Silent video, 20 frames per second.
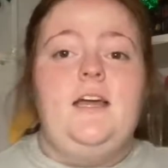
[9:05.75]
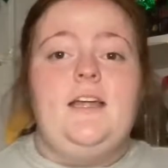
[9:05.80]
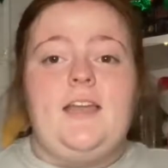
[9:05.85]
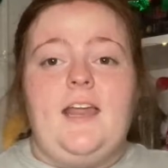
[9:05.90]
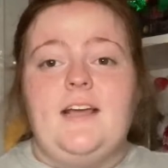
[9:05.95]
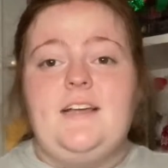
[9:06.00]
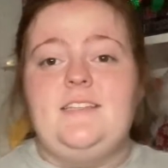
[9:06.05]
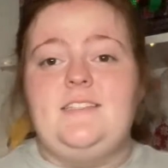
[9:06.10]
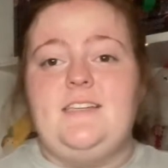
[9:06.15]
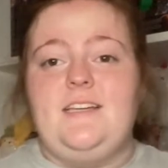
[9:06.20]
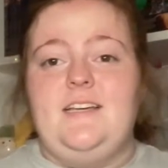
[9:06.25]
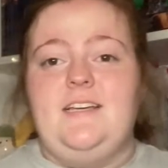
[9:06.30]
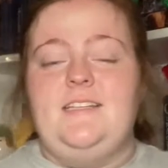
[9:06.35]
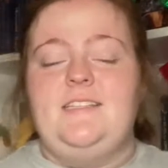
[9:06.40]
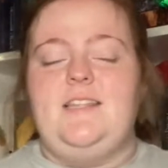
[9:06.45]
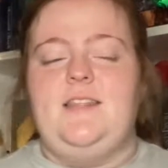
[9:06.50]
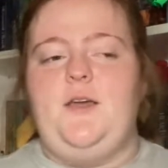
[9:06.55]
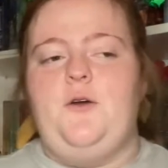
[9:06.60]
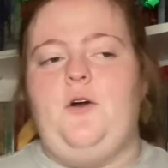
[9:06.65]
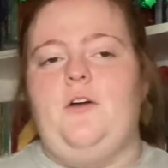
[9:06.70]
Next is
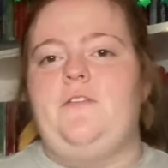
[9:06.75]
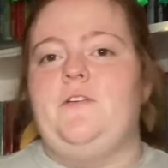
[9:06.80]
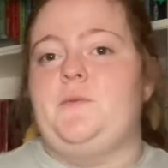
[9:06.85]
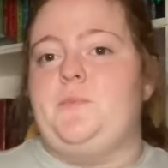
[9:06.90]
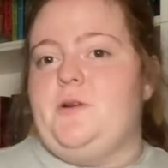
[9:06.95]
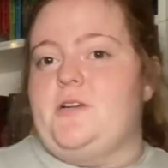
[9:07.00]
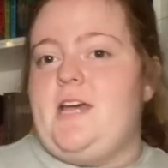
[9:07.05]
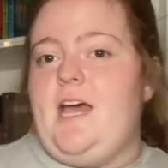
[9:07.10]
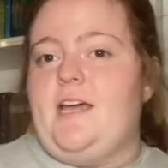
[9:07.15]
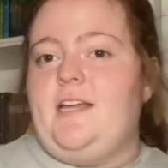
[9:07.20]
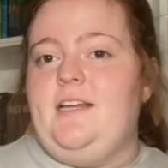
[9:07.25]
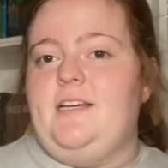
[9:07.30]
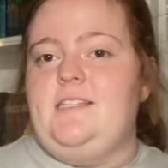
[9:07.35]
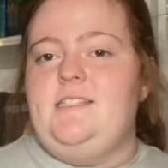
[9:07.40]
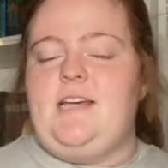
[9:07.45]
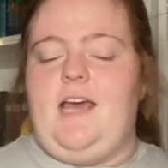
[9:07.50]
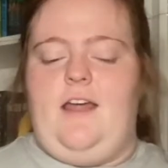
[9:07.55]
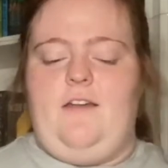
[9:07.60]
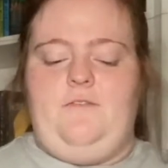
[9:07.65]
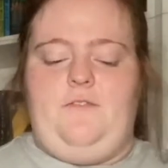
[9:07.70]
The Orphan Protagonist,
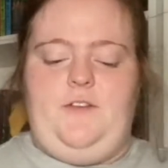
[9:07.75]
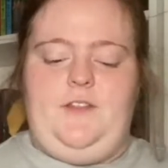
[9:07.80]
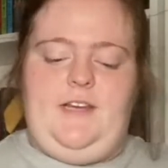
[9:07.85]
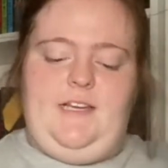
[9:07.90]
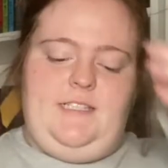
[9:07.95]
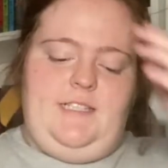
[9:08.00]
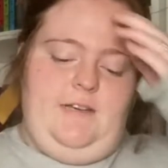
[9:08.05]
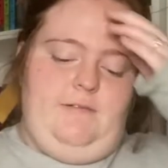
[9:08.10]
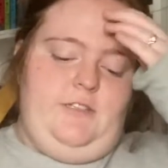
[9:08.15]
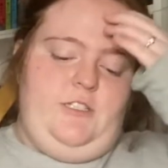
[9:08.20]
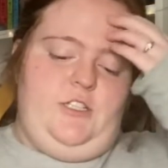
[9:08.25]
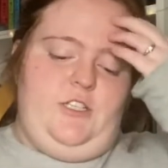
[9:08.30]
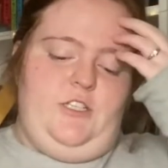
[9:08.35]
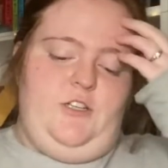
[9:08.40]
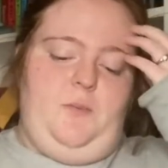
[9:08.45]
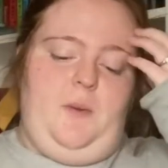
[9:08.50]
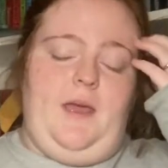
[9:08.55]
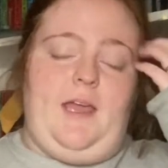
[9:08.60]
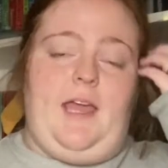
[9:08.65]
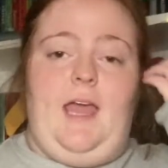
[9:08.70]
and for this it was just to
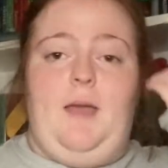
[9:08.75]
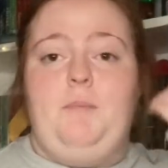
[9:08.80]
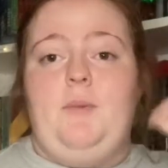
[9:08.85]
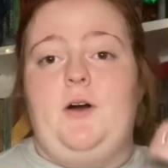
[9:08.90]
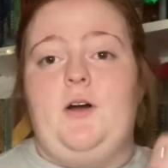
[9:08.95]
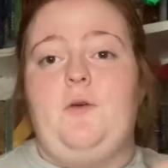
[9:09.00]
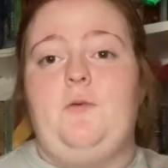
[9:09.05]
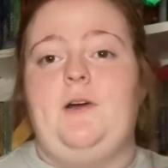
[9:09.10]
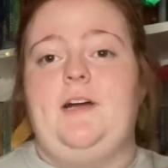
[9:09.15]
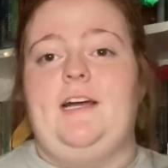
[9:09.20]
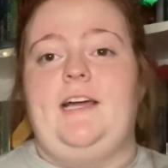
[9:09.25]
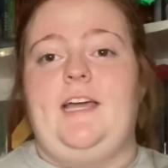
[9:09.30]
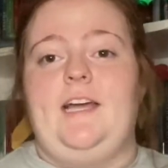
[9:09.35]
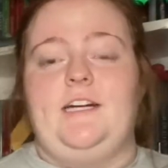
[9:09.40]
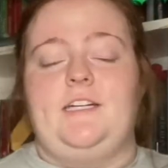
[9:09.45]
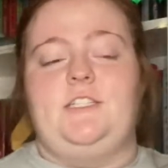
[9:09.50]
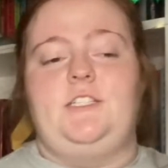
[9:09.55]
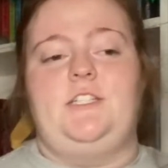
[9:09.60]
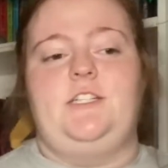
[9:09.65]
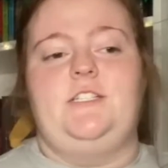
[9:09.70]
pick a book where a
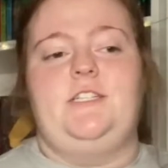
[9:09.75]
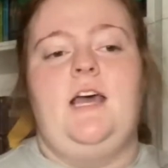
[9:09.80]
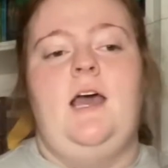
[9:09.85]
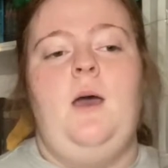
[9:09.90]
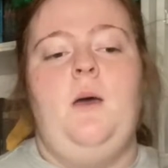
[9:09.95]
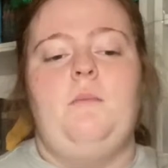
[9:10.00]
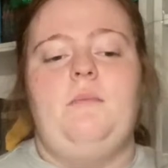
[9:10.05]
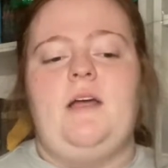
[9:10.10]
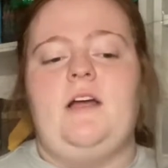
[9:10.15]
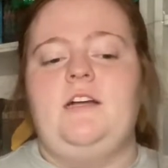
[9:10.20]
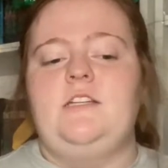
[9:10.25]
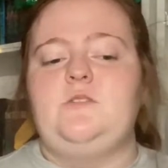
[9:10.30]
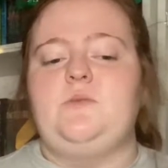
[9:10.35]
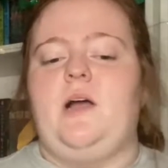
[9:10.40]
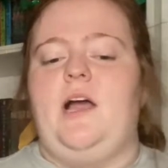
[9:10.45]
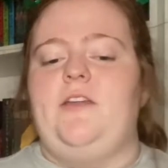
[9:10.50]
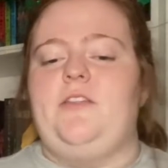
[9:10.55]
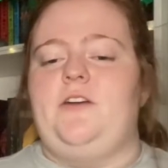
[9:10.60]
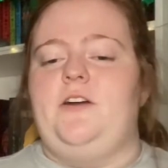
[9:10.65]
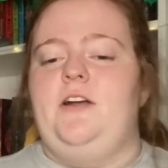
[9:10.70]
character's parents were
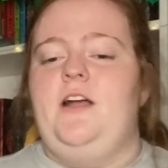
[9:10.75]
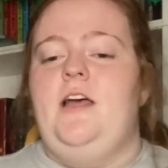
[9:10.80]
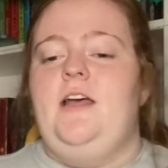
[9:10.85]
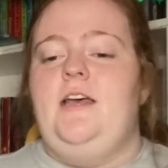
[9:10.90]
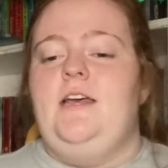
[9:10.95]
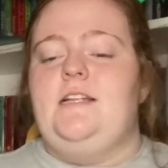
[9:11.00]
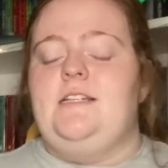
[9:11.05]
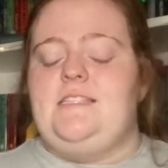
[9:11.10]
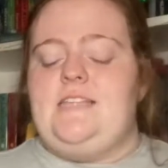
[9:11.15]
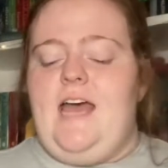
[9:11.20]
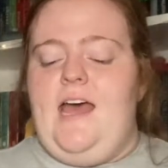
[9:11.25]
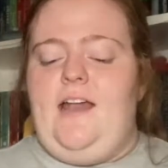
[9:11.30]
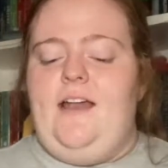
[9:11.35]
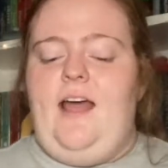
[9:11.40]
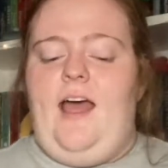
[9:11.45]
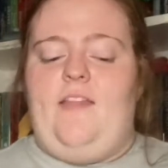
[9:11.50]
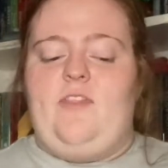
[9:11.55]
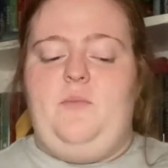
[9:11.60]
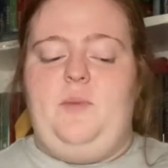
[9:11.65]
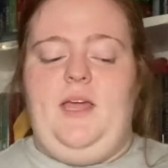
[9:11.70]
either dead
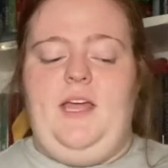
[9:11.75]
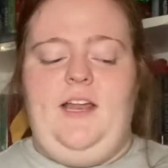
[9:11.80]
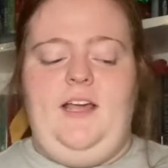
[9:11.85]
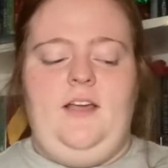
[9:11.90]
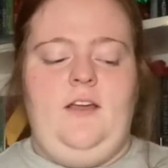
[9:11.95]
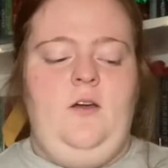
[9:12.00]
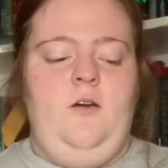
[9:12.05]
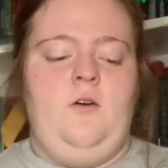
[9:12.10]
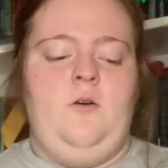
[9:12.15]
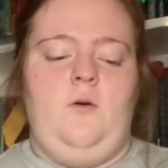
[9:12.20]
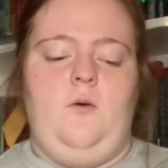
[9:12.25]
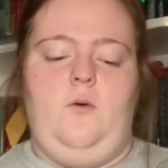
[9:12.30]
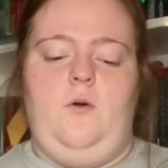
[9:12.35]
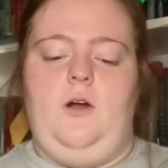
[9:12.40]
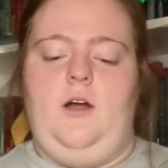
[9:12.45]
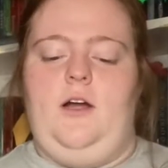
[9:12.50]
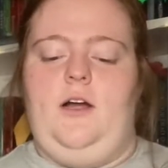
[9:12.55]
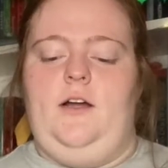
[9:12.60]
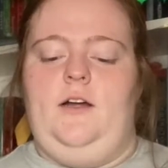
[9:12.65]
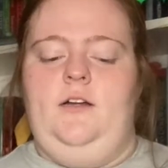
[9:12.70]
at the beginning
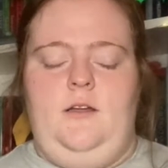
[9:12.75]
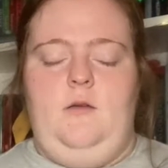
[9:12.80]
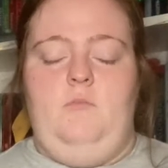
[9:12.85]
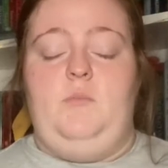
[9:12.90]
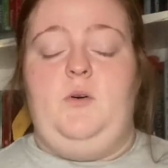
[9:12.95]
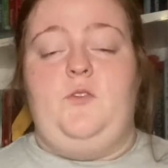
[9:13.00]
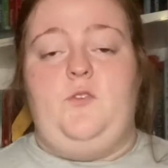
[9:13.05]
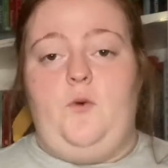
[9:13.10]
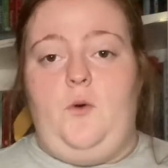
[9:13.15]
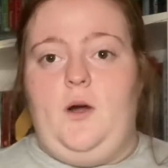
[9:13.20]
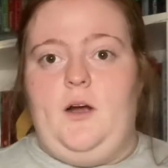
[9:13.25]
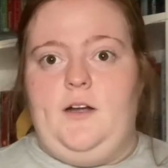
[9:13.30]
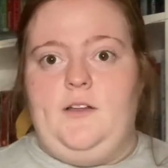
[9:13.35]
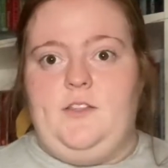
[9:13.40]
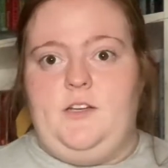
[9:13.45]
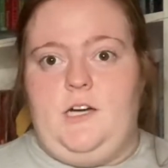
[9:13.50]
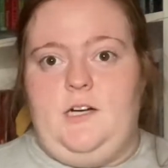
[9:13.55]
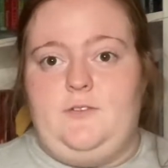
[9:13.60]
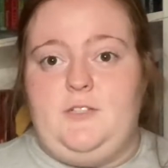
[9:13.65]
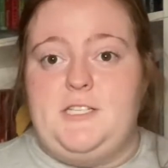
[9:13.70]
or before the
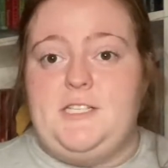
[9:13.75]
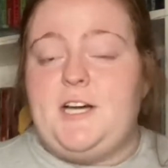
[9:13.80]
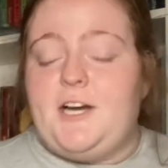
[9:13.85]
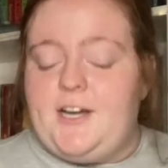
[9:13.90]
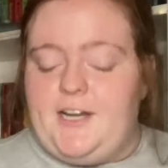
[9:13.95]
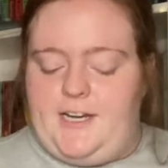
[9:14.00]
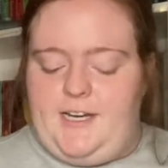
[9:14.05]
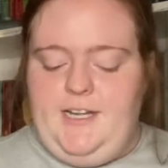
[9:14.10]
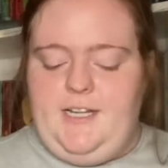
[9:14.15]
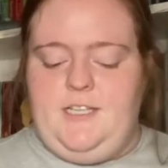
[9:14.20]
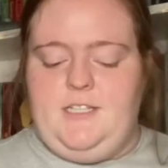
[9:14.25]
novel started.